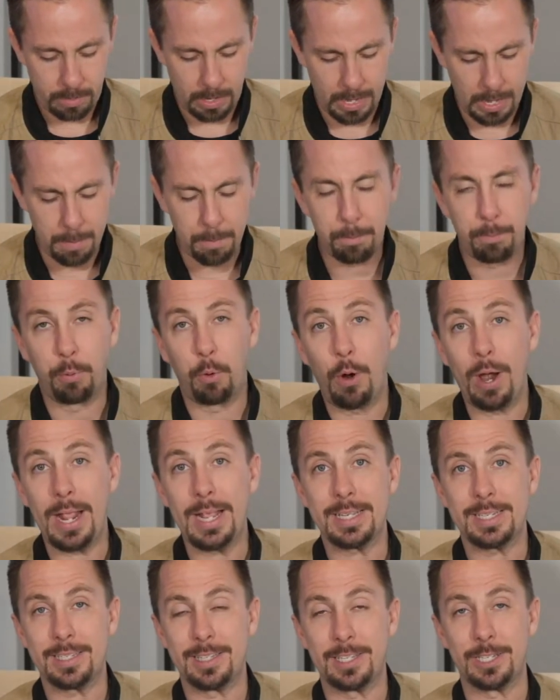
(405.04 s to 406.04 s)

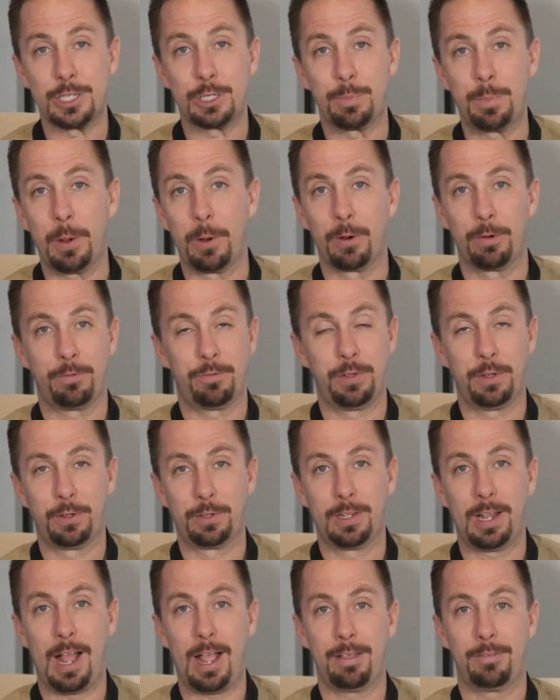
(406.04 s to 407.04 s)
embrace the
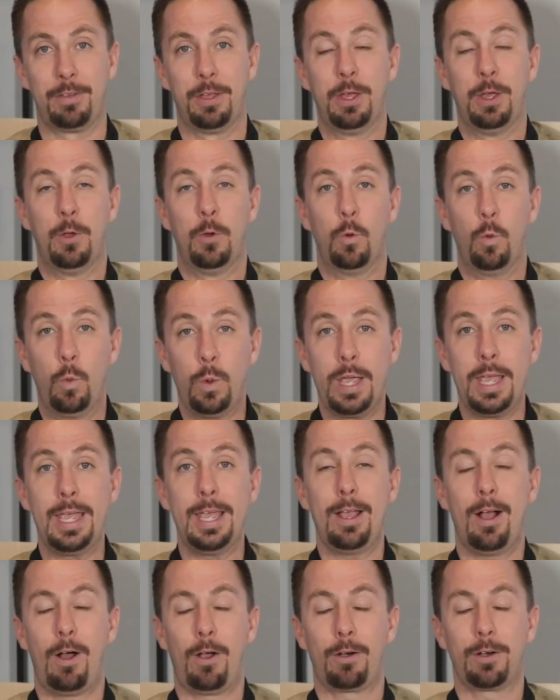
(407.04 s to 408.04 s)
Spirit-filled life.
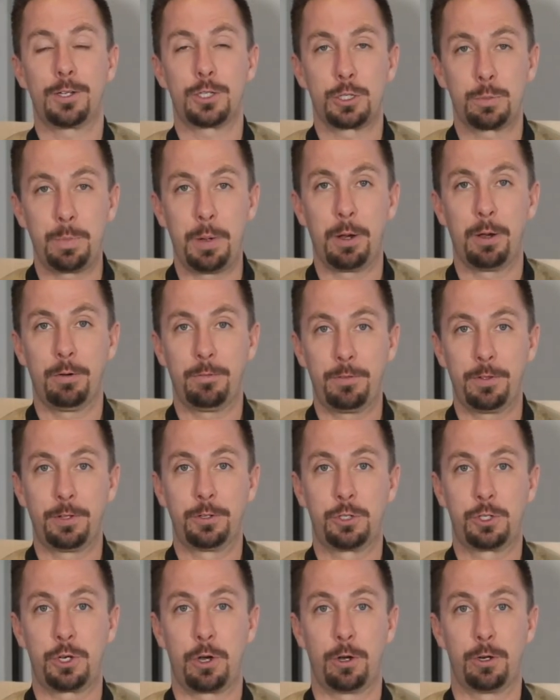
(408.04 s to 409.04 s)
We are a
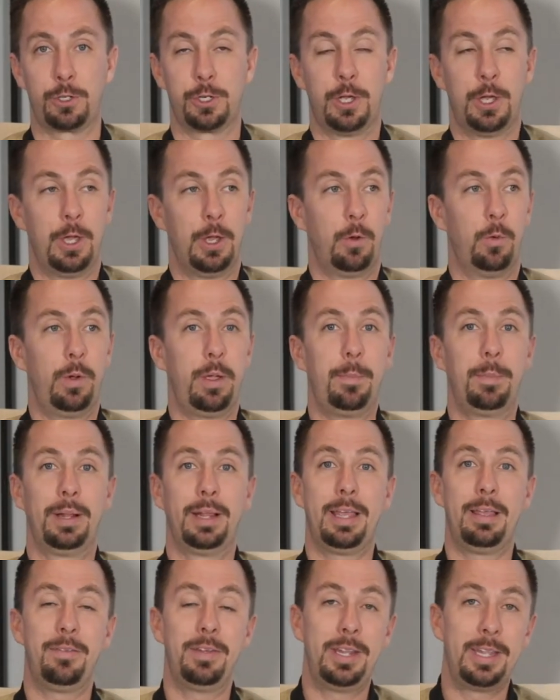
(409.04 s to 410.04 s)
Spirit-filled church. We
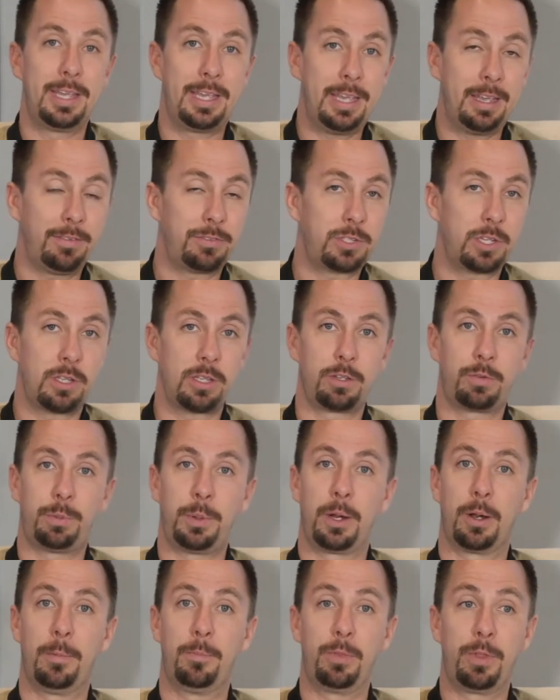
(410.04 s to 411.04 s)
believe in the gifts of the
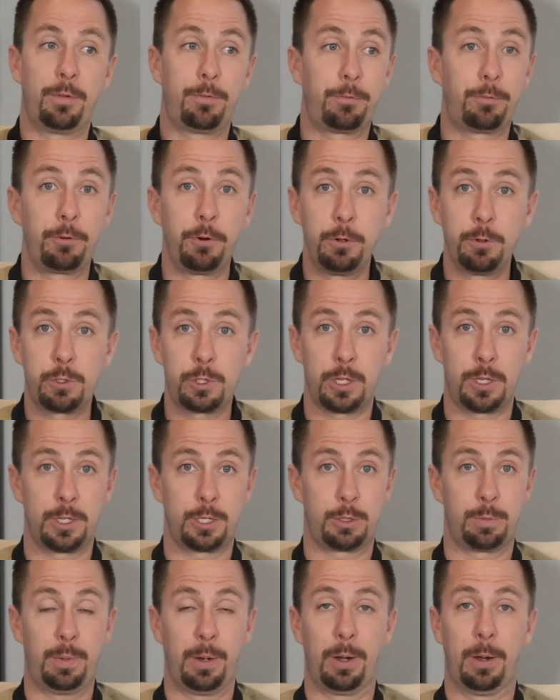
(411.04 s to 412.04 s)
Spirit, the fruits of the
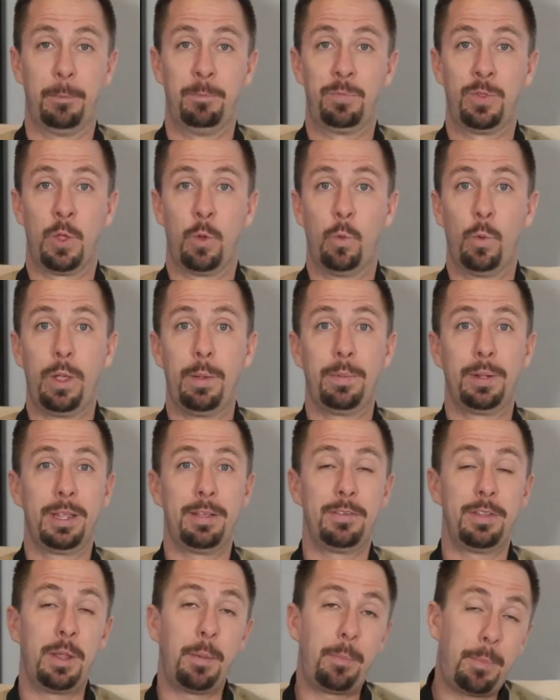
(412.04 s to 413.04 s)
Spirit. We
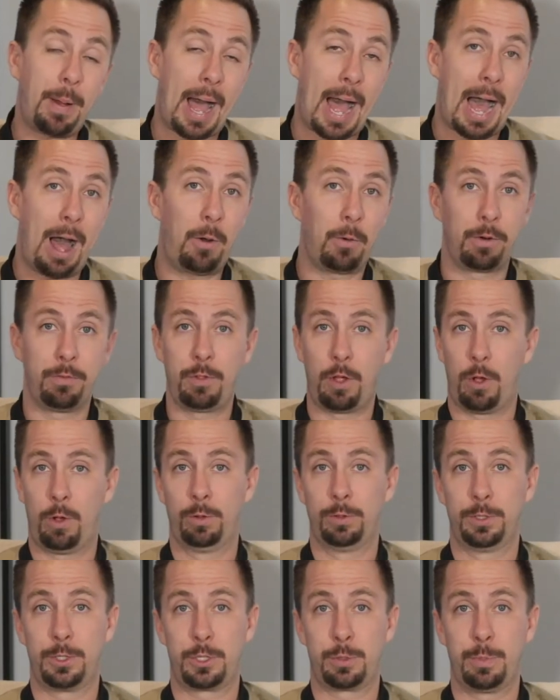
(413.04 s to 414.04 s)
believe in the power of the
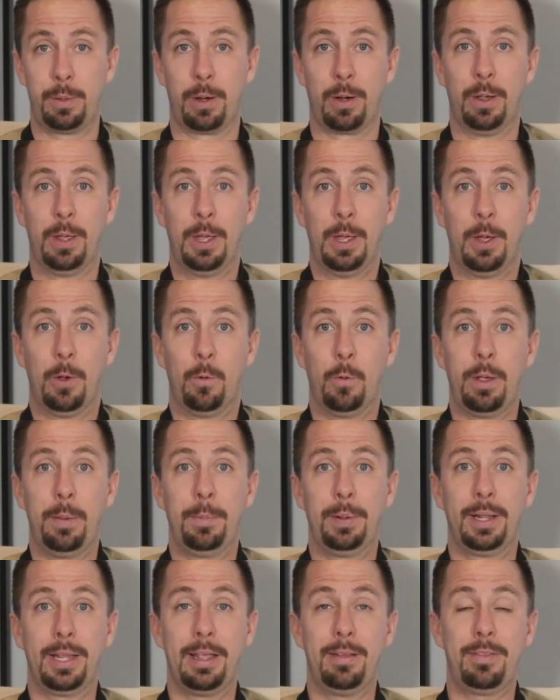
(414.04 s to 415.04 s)
Holy Spirit. We
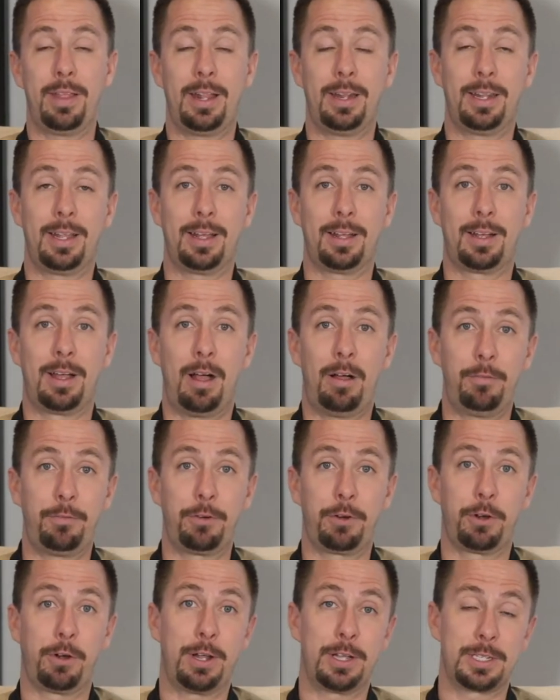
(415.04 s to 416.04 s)
believe that the
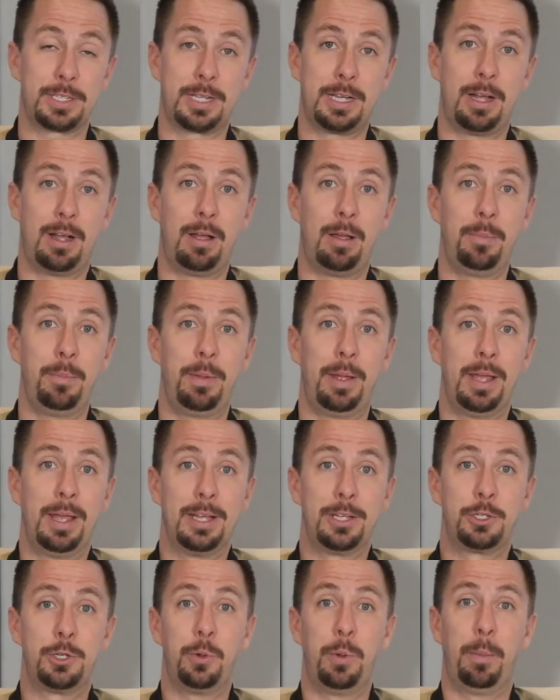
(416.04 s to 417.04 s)
Comforter has come
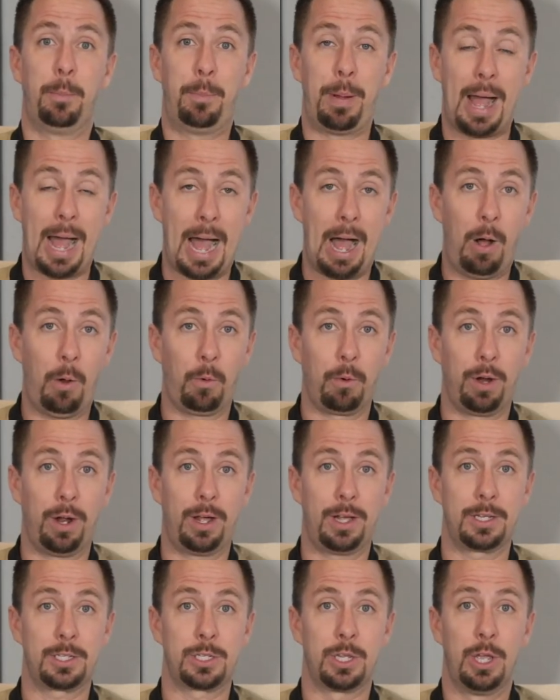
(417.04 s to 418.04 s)
to empower
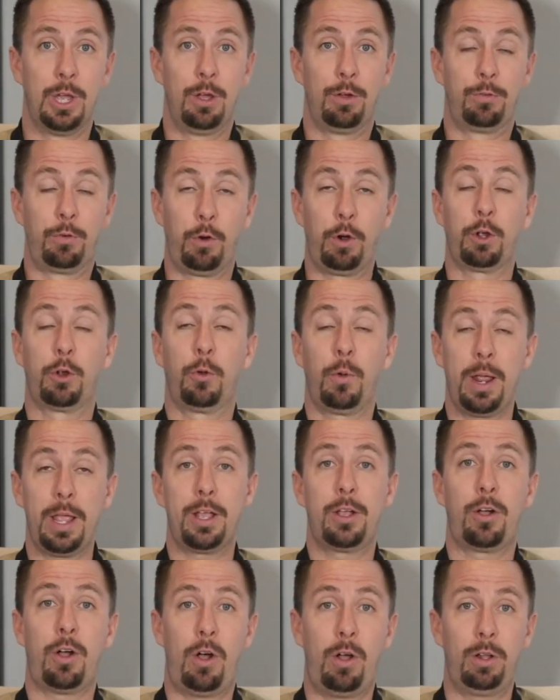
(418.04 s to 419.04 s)
us for a
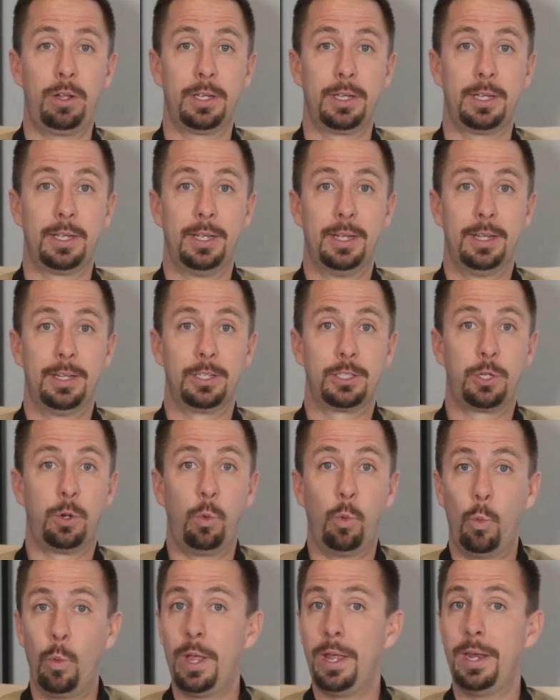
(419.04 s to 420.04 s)
great calling, to
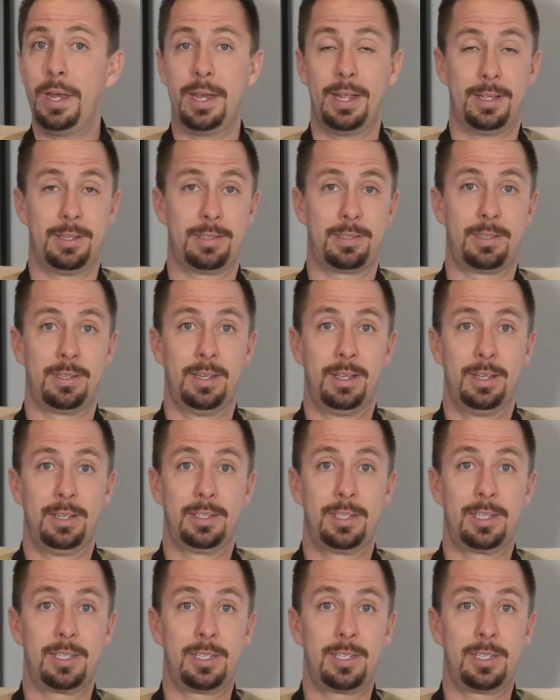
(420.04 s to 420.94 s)
witness, to